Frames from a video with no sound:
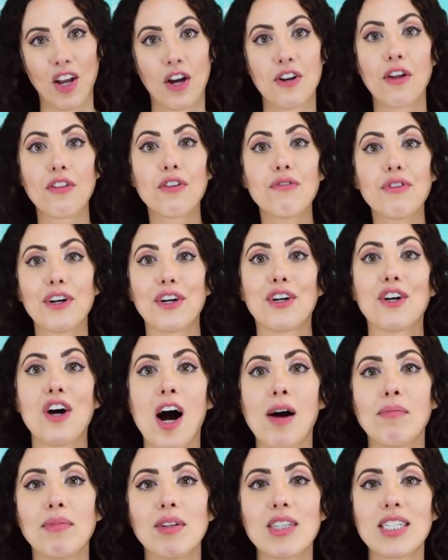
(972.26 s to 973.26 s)
Another very
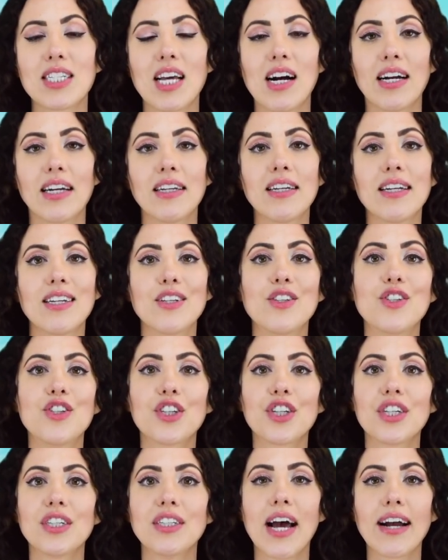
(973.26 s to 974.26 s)
common sign is
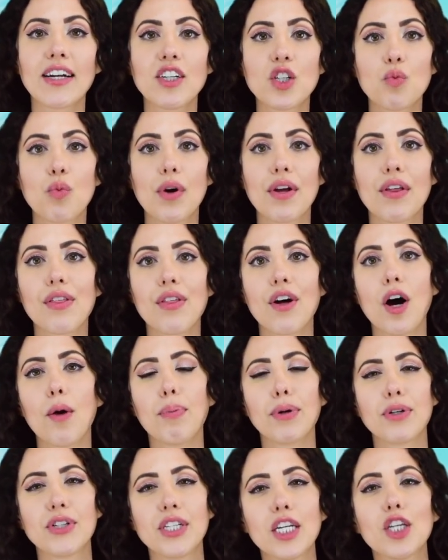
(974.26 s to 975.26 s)
to connect with a
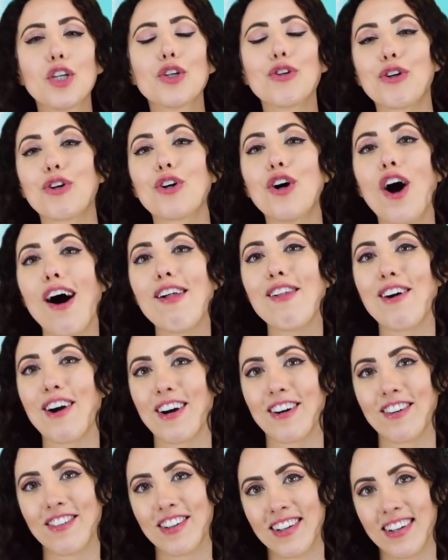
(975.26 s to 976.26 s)
particular
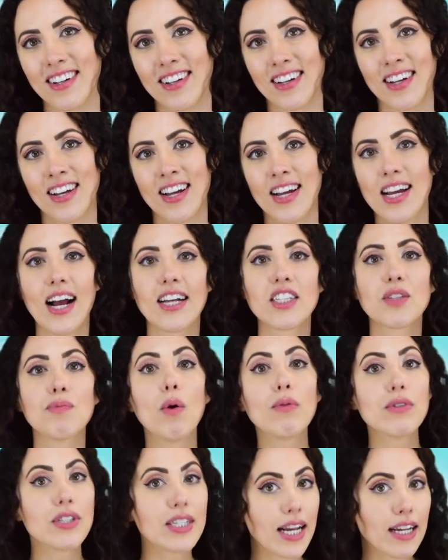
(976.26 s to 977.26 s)
color, as
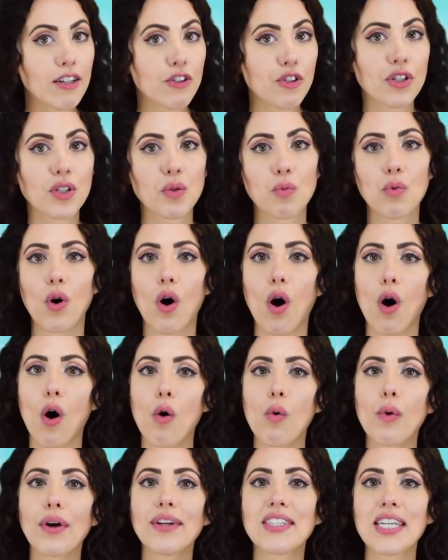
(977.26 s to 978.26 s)
most angels will
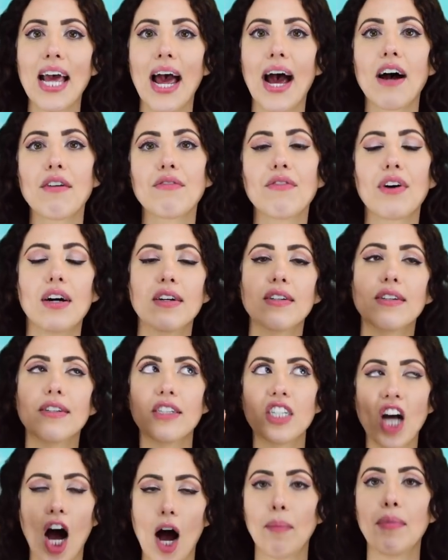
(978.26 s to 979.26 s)
always have a
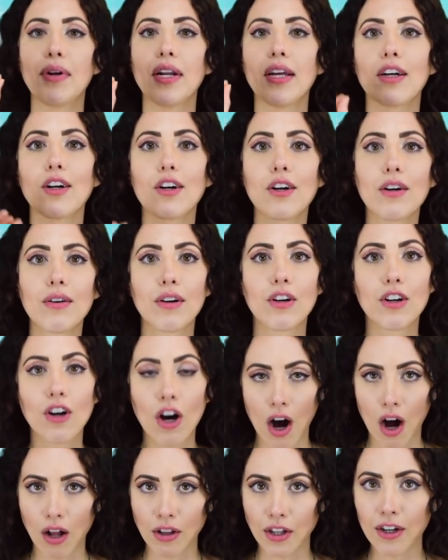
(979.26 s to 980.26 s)
dominant
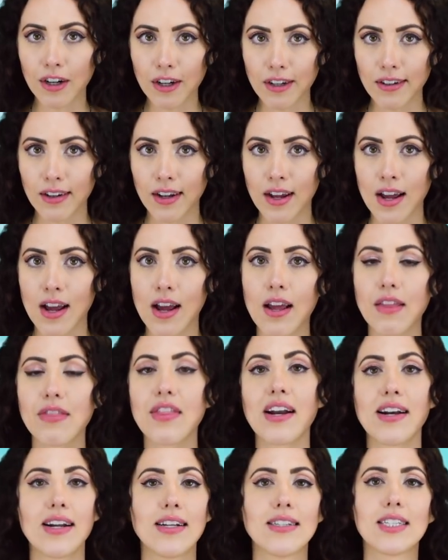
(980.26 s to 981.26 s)
color
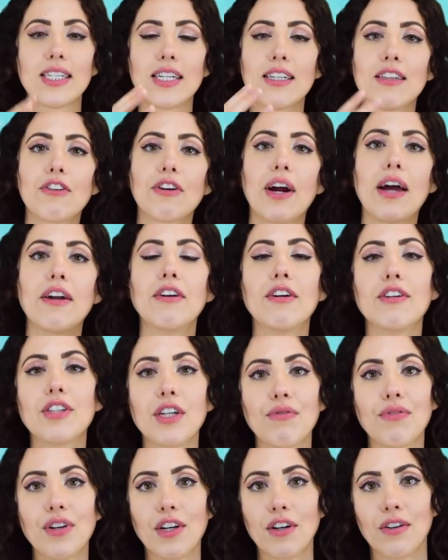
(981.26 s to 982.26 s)
that is in their
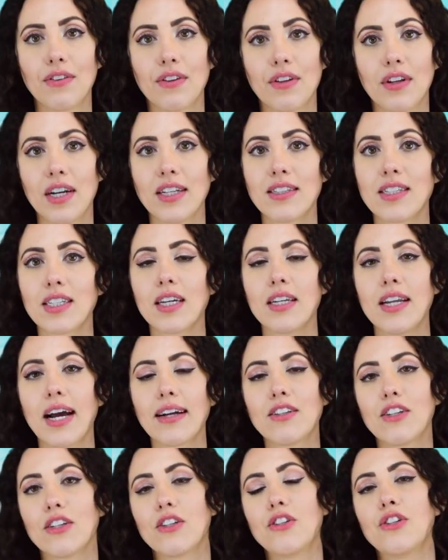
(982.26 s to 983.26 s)
energy field, and it's
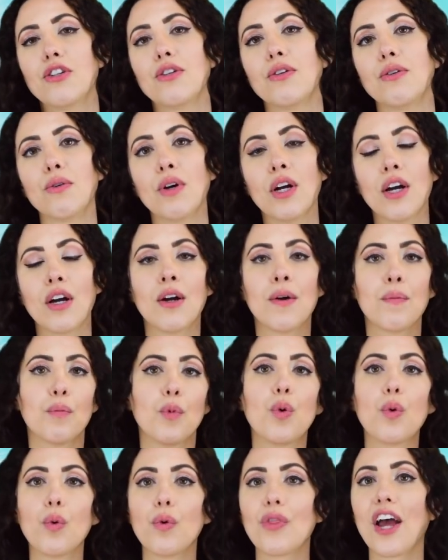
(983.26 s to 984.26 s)
connected to
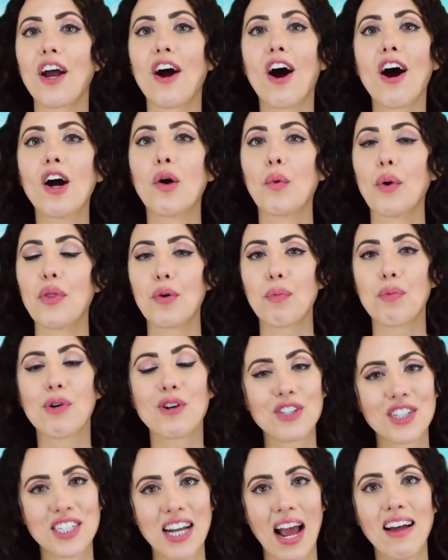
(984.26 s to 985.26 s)
who they are, what their
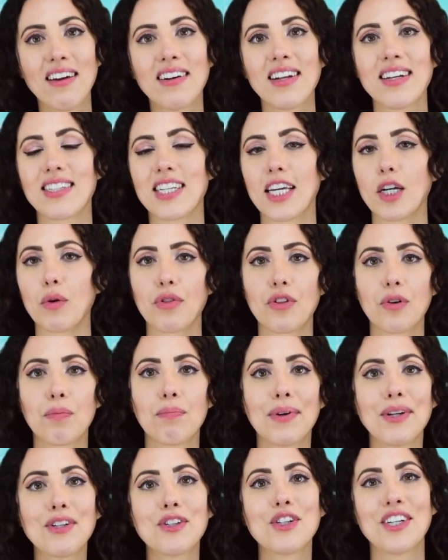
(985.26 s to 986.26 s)
personality is like, what their
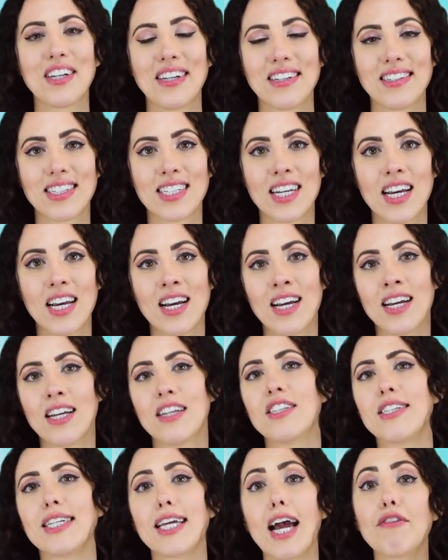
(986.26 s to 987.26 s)
mission is. You
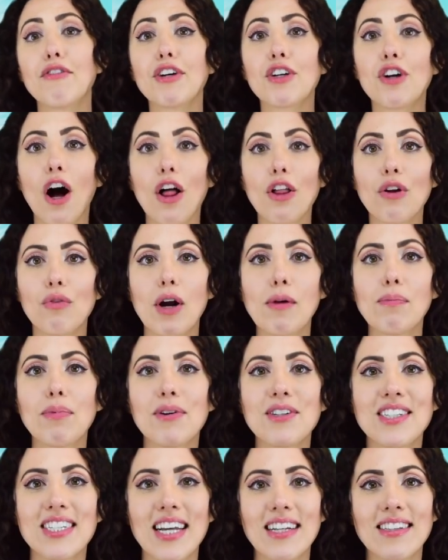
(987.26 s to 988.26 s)
see, every color
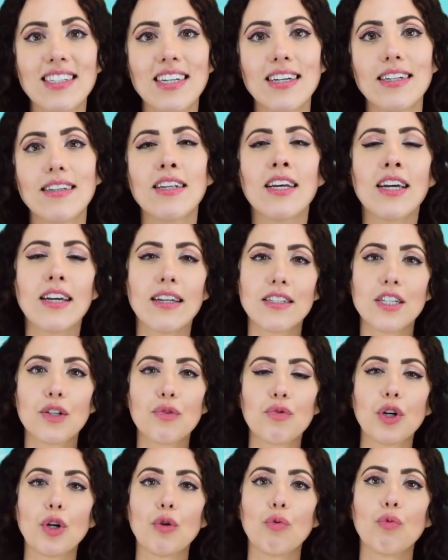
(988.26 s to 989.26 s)
represents a
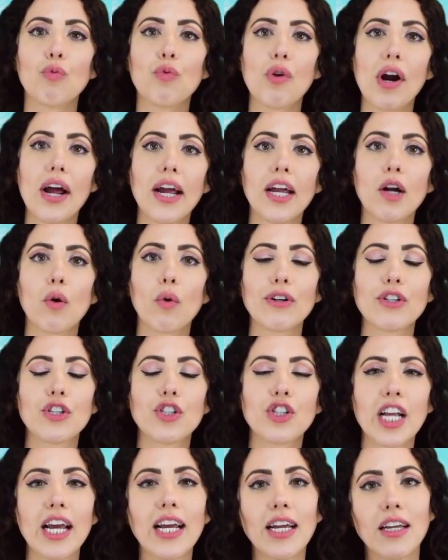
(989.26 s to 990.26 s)
different ray or
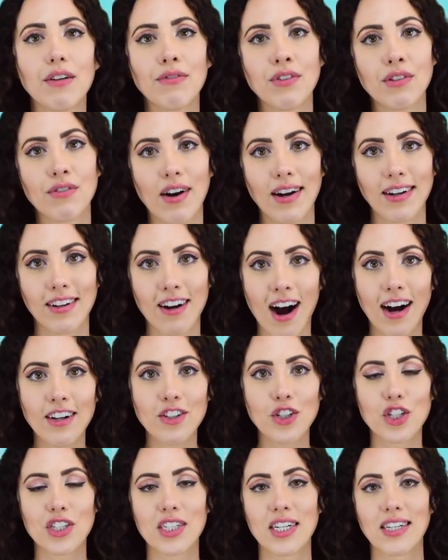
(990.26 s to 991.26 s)
shade of divine
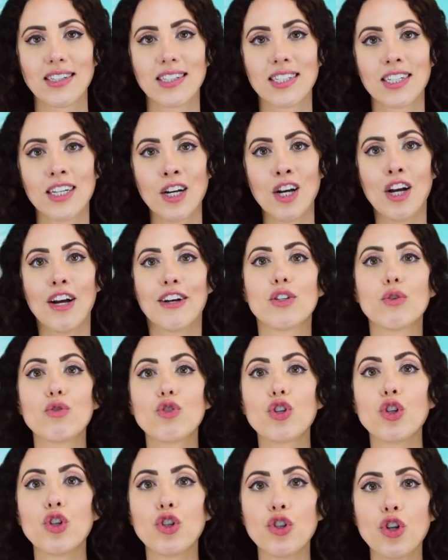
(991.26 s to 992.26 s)
consciousness. So
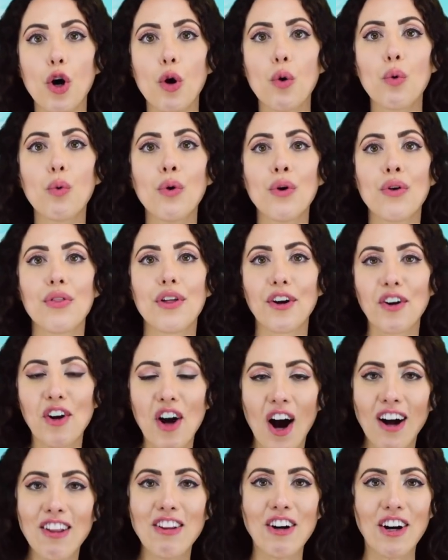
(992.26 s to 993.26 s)
to know their
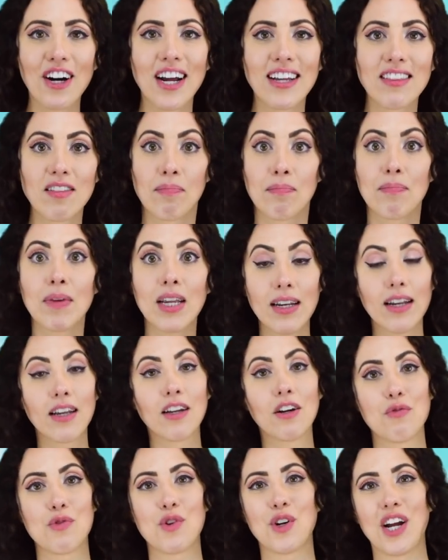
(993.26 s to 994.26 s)
color and the
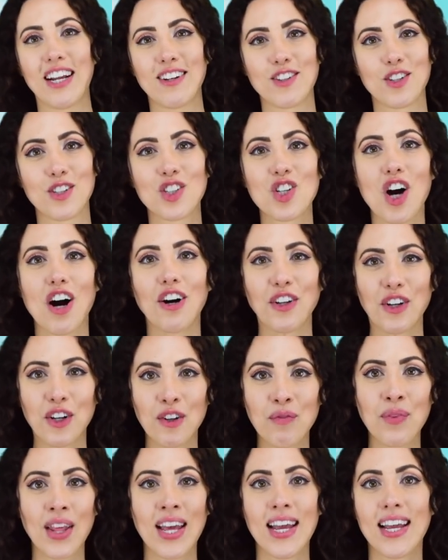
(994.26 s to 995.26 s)
meaning of your angel's
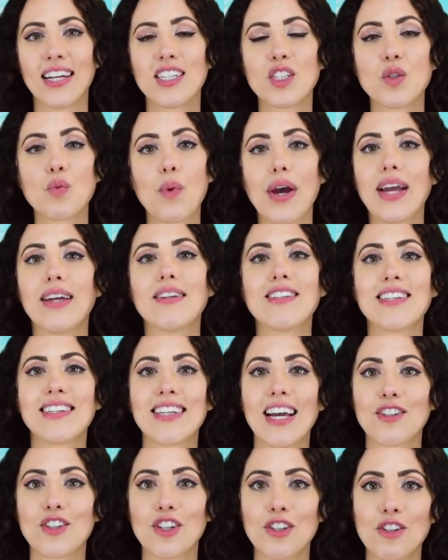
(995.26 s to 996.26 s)
color is a way to
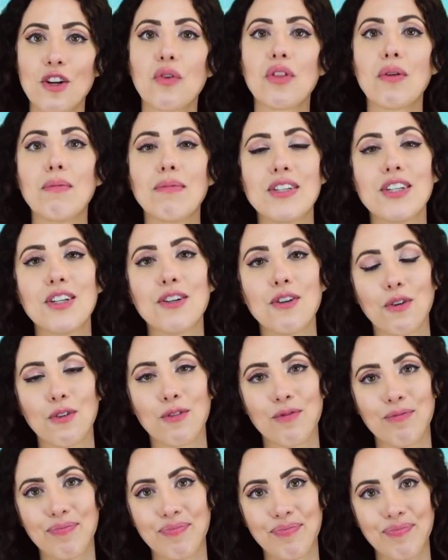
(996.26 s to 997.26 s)
get to know them
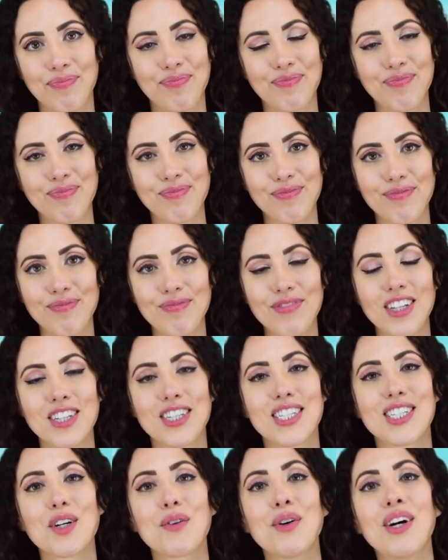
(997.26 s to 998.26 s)
too.
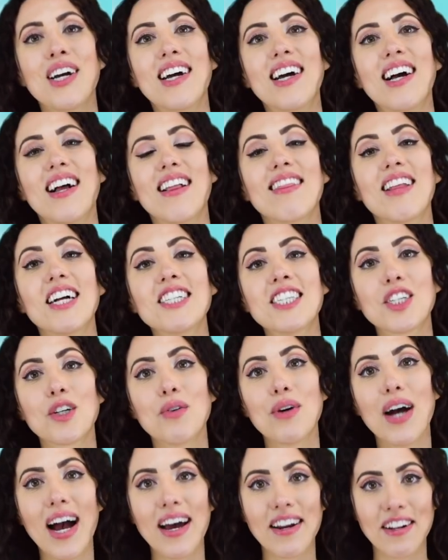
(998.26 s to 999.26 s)
So let's
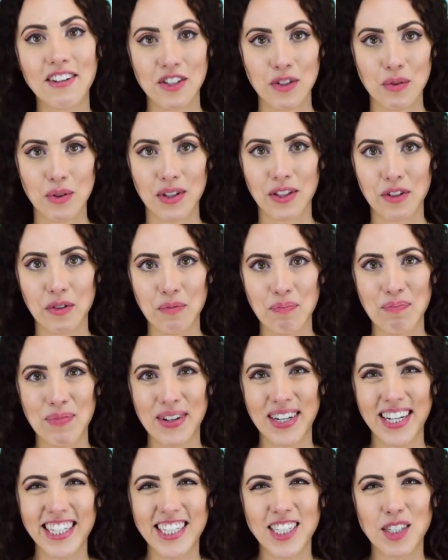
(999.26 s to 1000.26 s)
go ahead and do a little
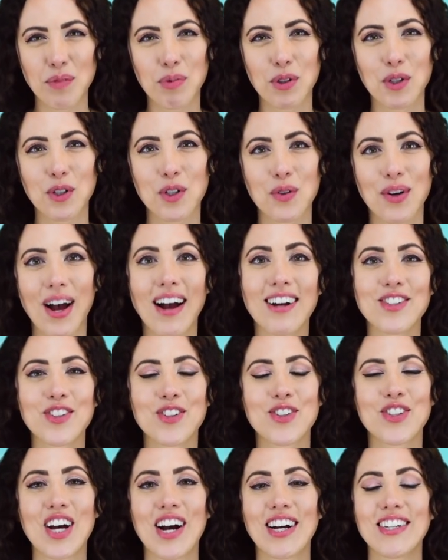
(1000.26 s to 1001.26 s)
mini spiritual
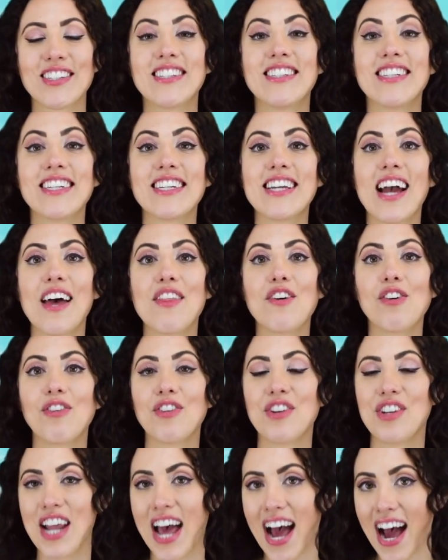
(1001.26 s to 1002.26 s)
exercise together
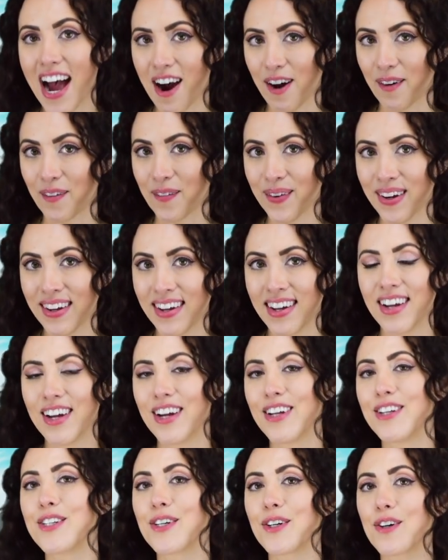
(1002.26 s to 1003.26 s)
now
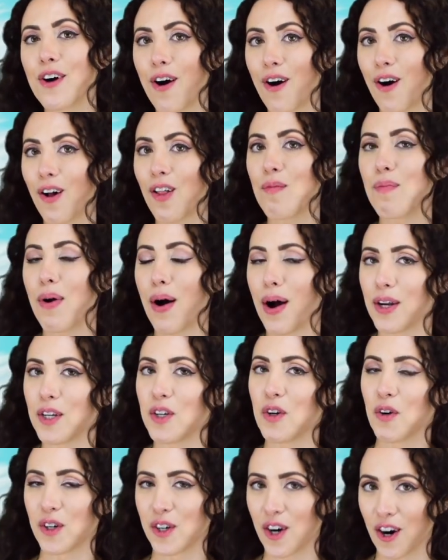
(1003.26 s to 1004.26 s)
to call
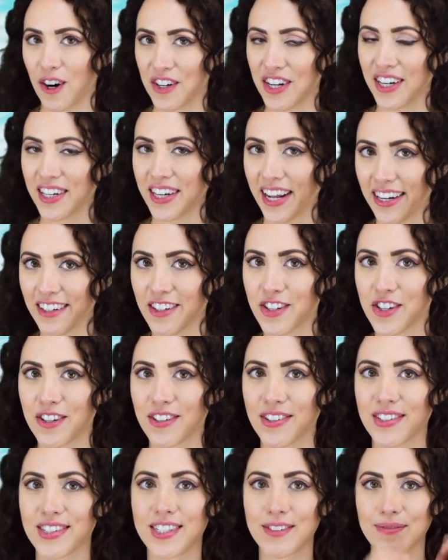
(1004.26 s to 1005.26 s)
upon your guardian
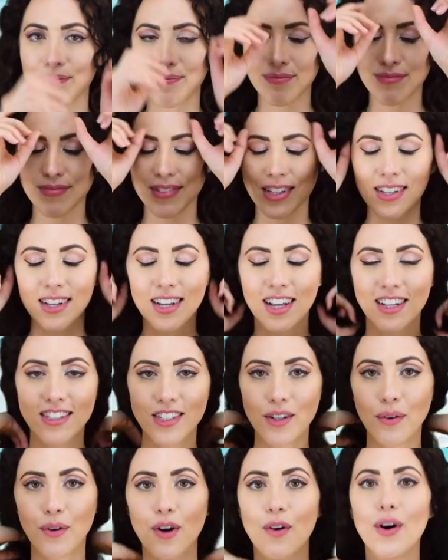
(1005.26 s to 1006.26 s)
angels.
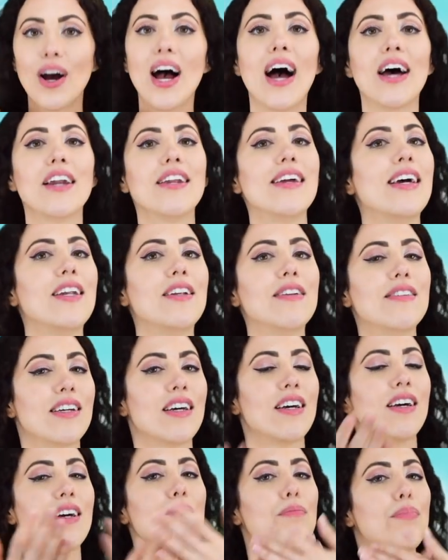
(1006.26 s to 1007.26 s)
So go ahead and
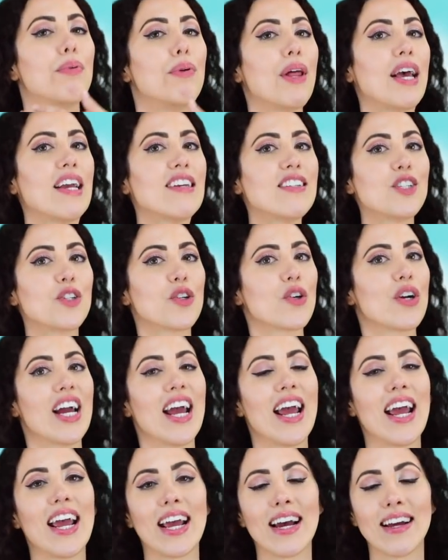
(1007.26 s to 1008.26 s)
place your
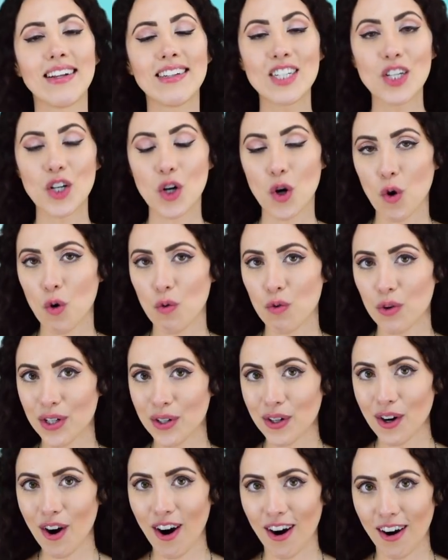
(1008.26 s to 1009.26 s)
hand over
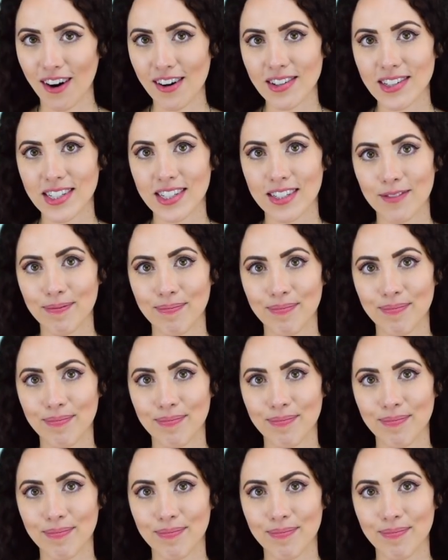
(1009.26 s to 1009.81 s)
your heart.